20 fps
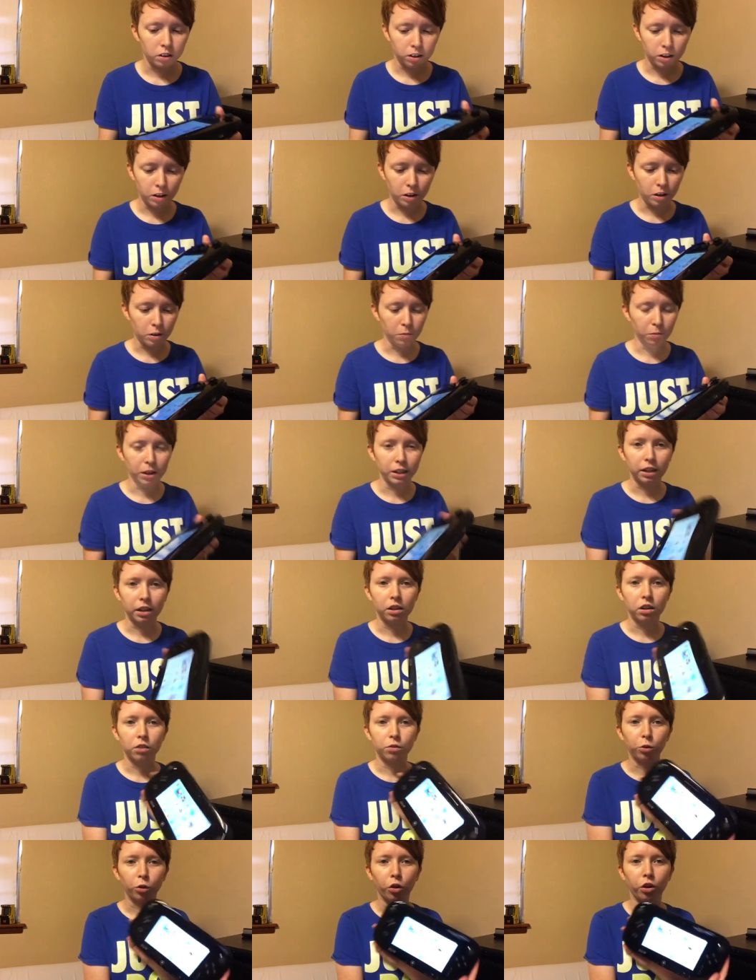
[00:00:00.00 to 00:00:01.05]
Um, I got it
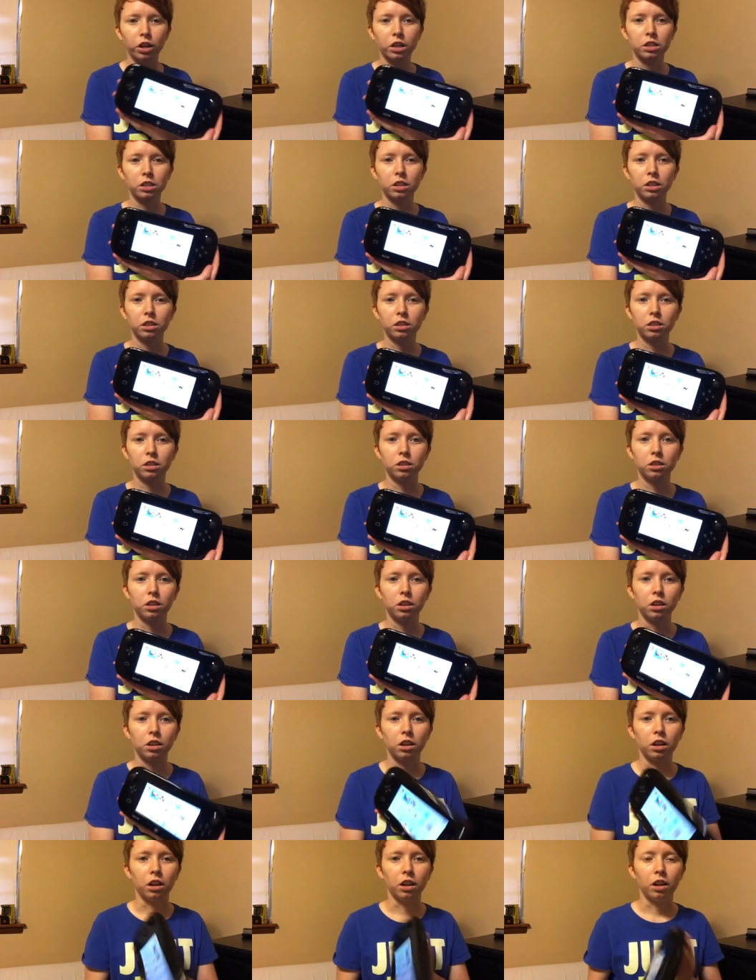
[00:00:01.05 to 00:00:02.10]
off of Craigslist,
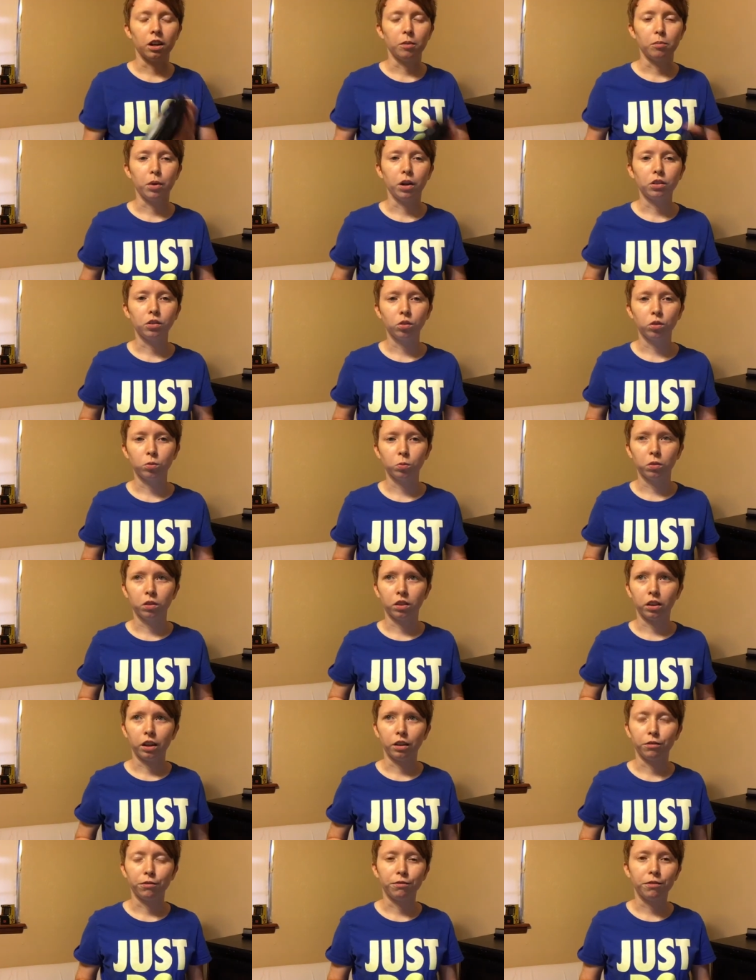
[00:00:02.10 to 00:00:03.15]
uh, bundled with
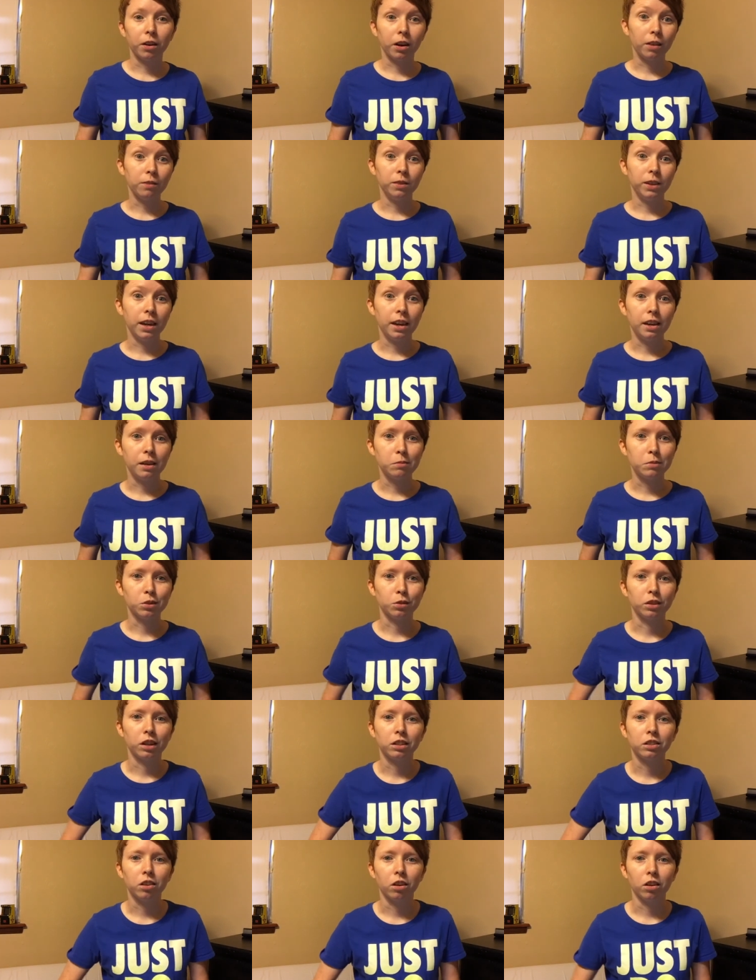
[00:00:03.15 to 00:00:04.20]
like five games, so
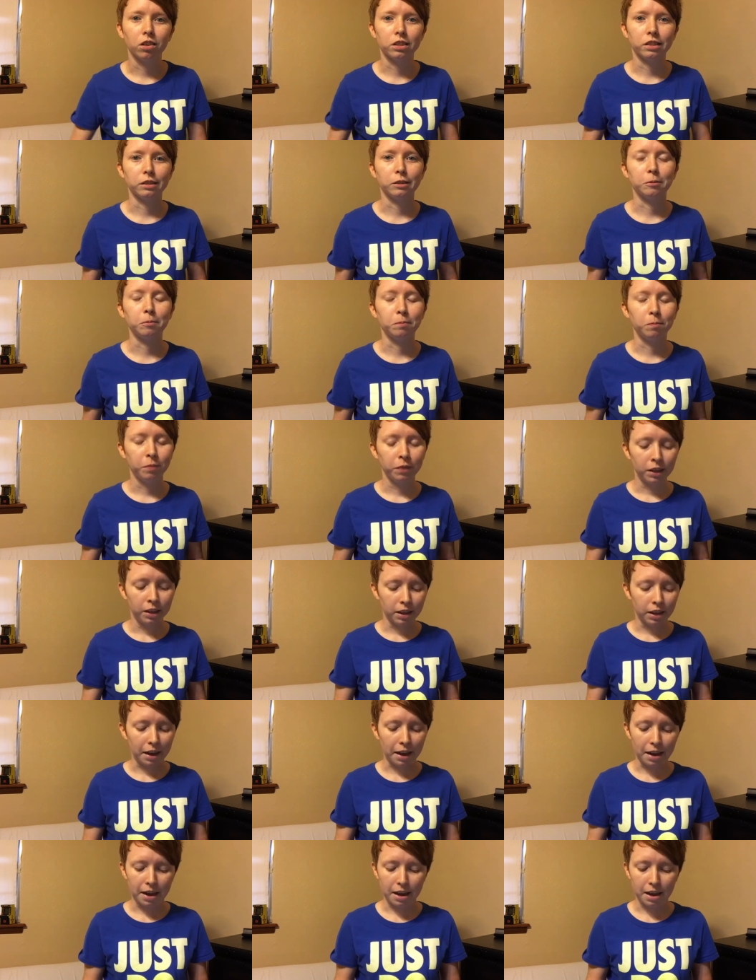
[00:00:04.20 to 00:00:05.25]
that's awesome.
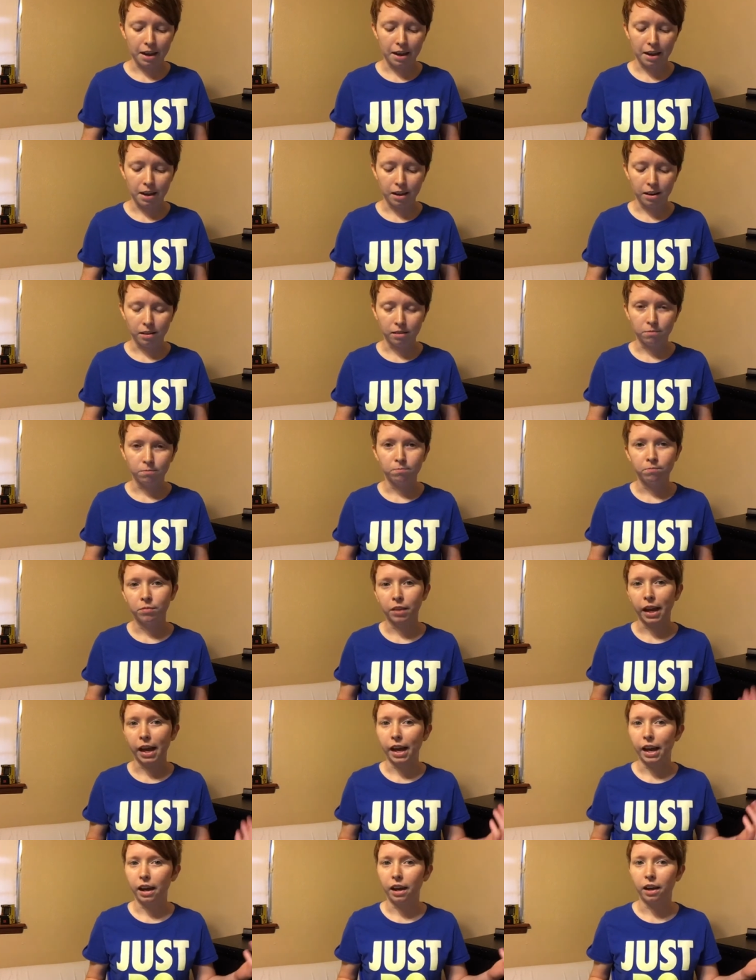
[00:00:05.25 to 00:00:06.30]
And
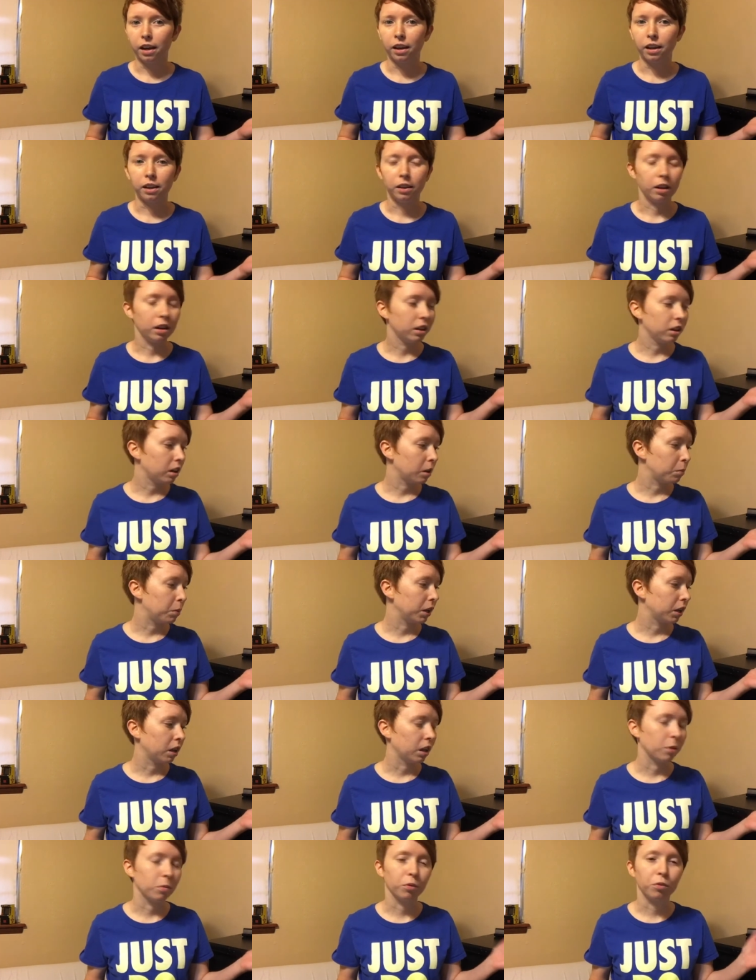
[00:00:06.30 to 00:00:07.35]
I ended up
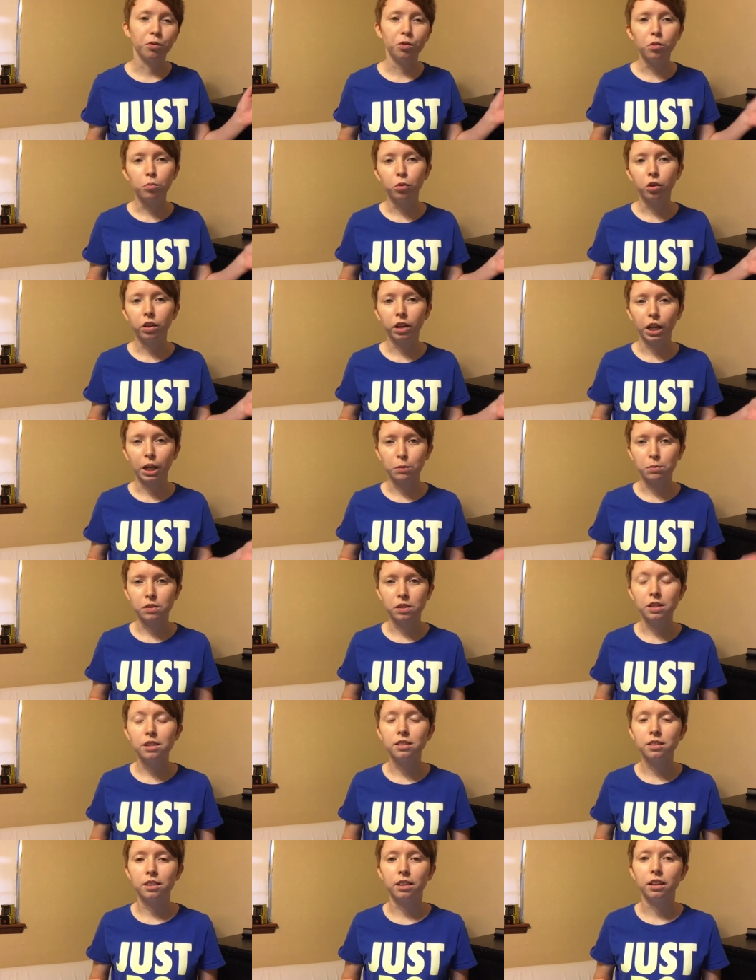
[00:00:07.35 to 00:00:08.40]
picking up a few more games
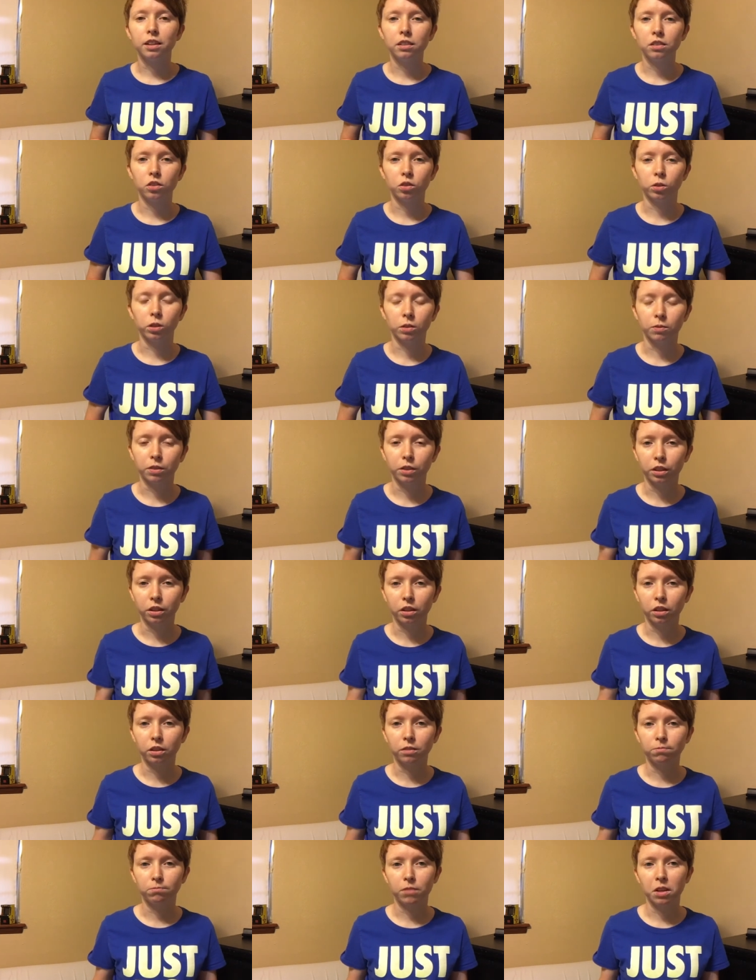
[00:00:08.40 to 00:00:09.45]
since then, so I
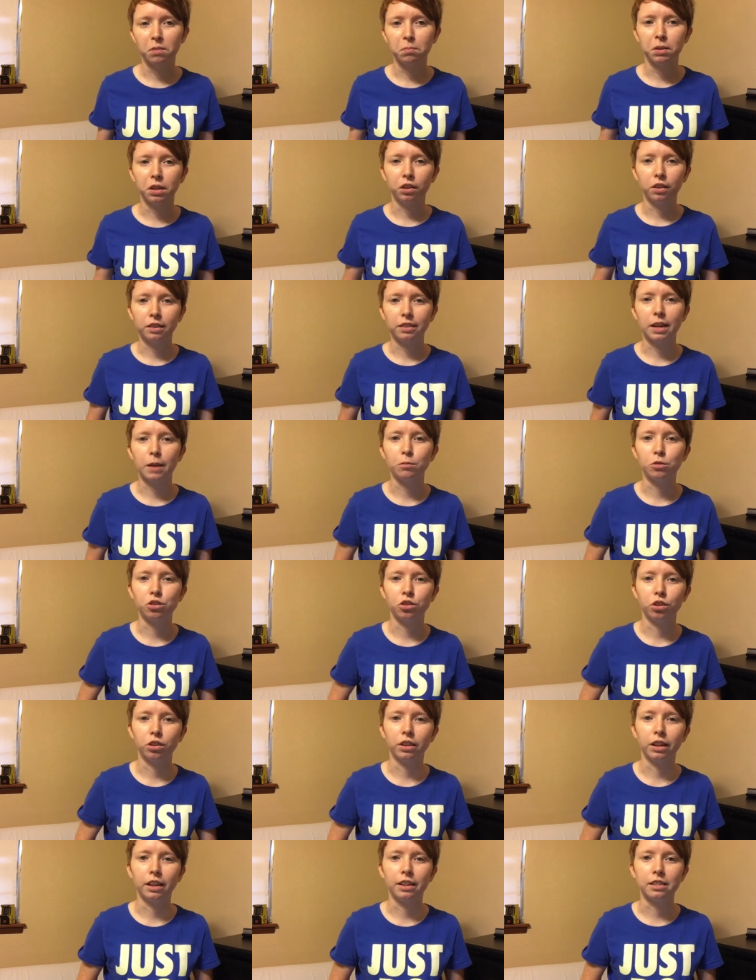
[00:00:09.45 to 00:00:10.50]
figured it'd be a good time to
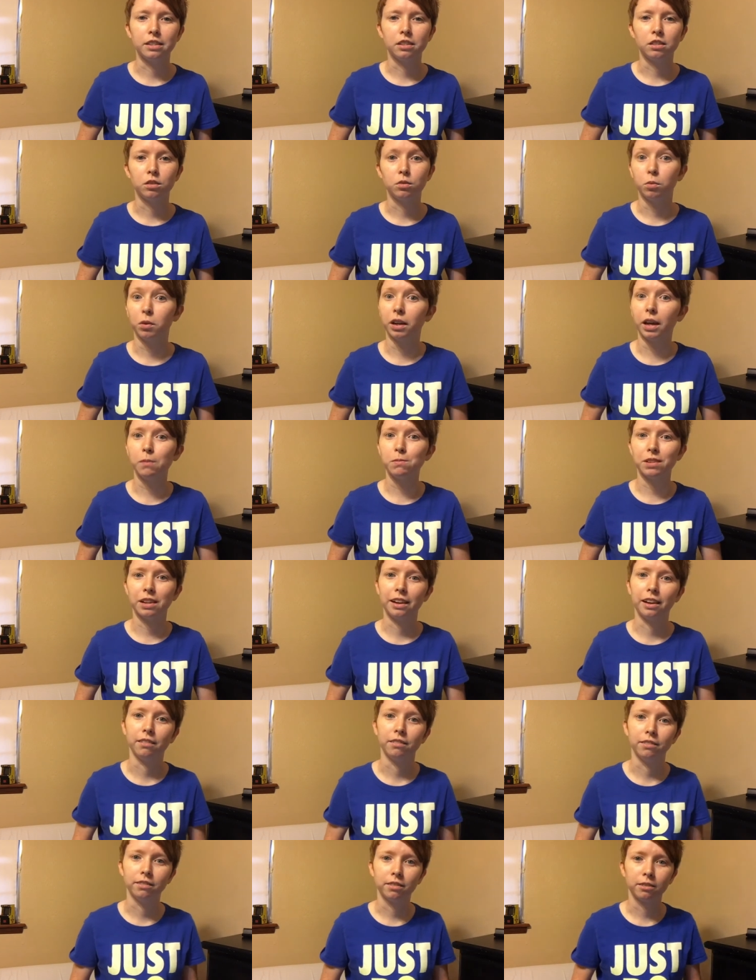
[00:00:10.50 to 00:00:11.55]
show you guys what games I
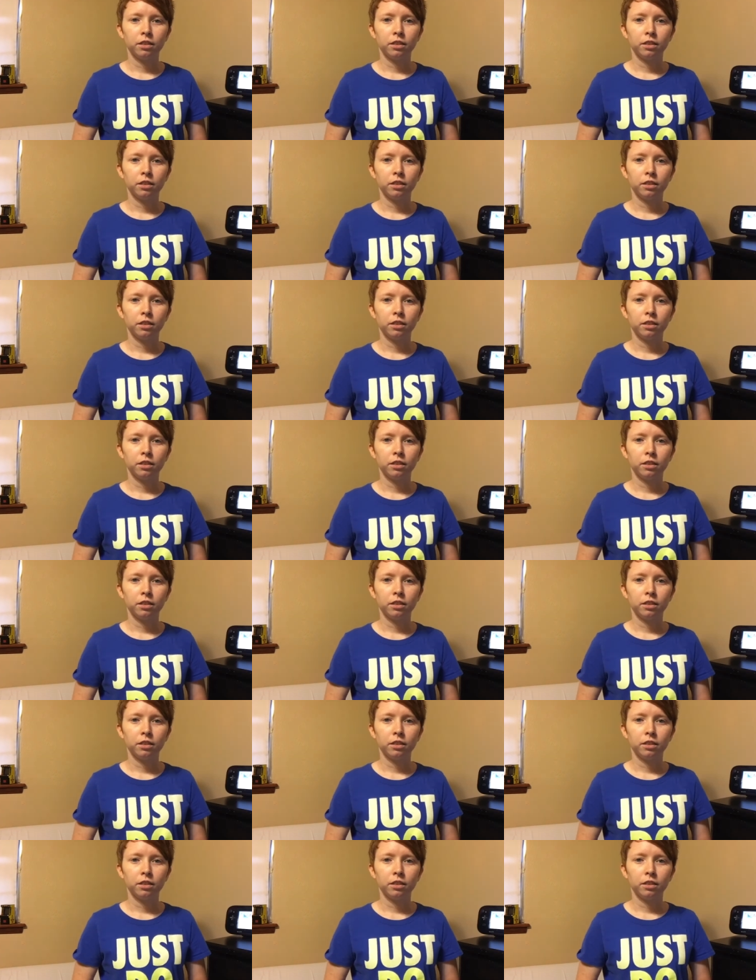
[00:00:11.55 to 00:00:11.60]
have.